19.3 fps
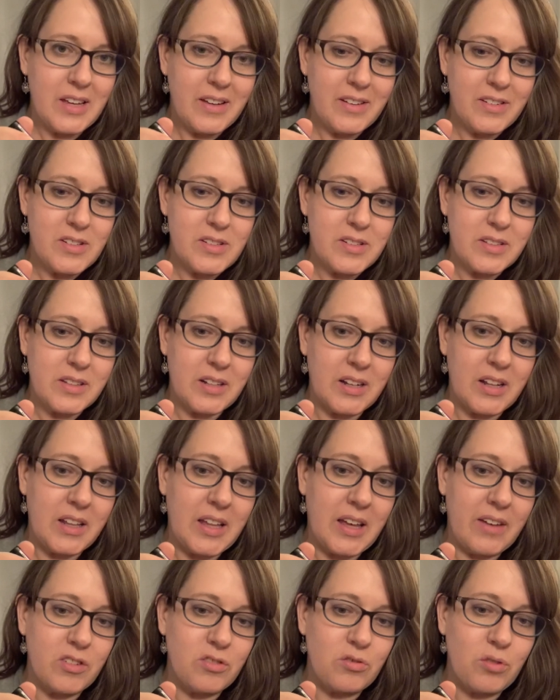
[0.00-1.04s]
Just going to
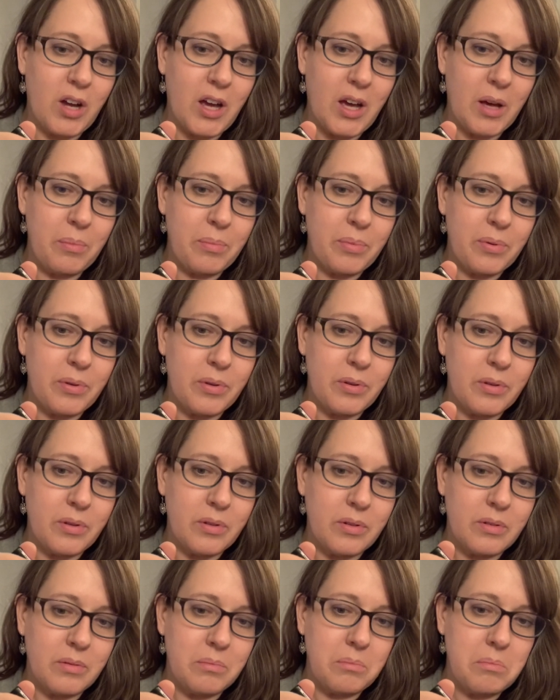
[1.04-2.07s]
have a drop.
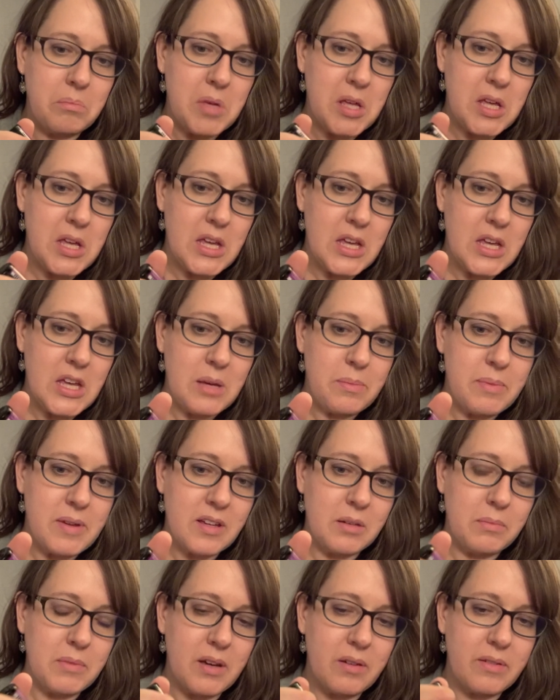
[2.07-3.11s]
Maybe
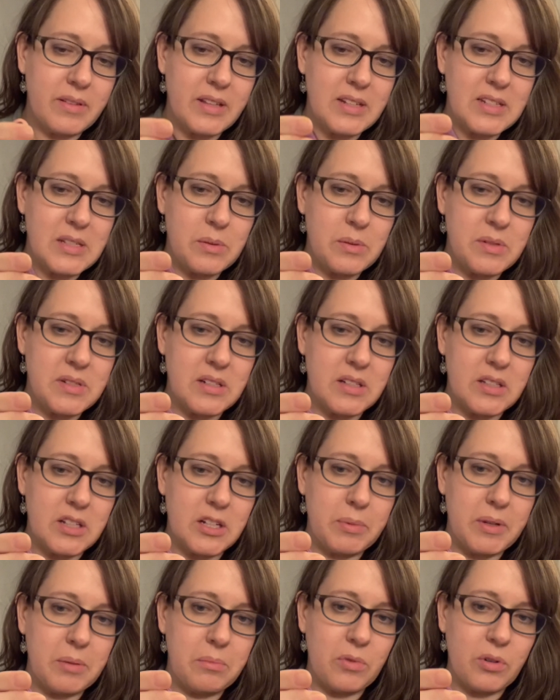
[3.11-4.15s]
come out of this. It's a little
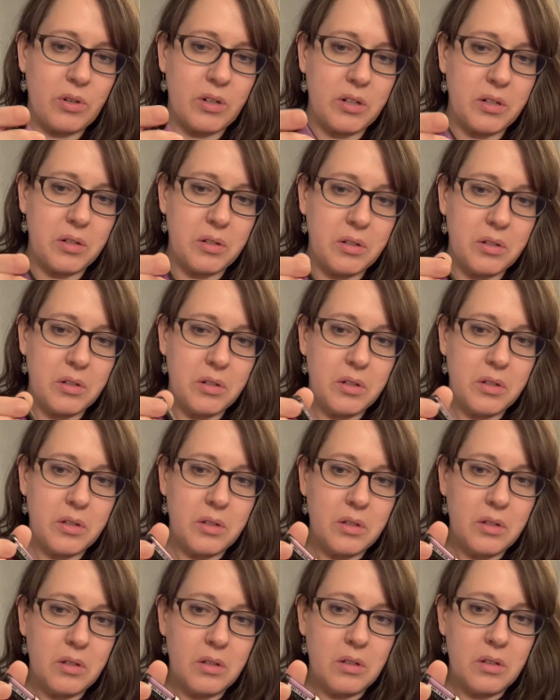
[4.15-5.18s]
bit more
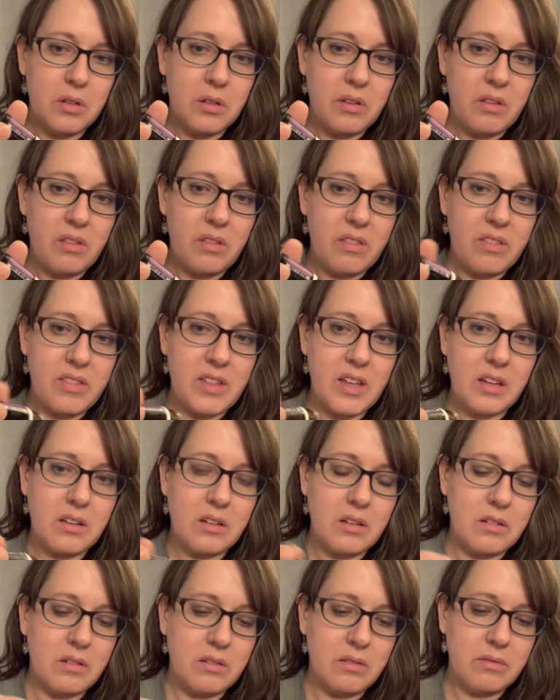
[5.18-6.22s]
thick.
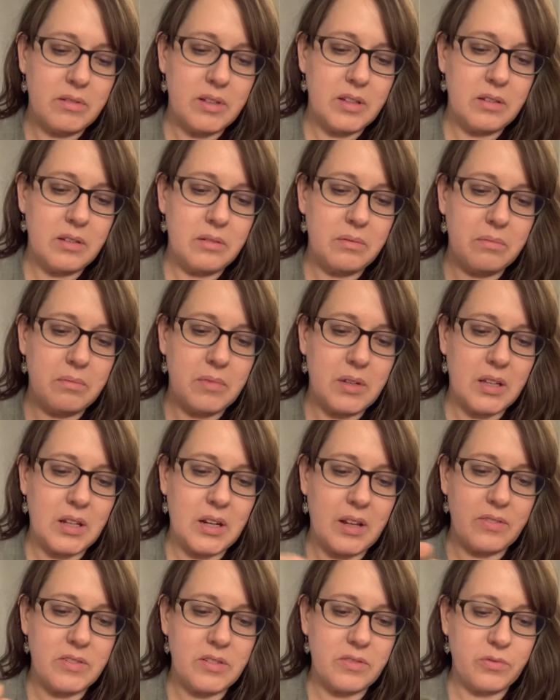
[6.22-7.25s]
Well, I'm going to
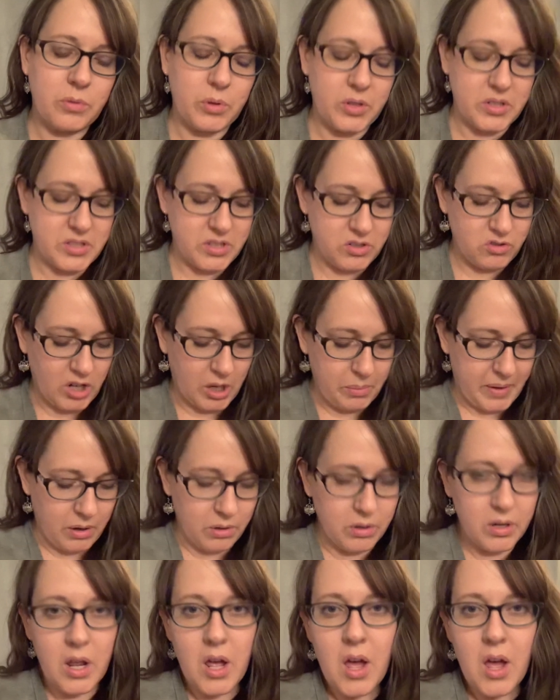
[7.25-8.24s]
have to force a drop out.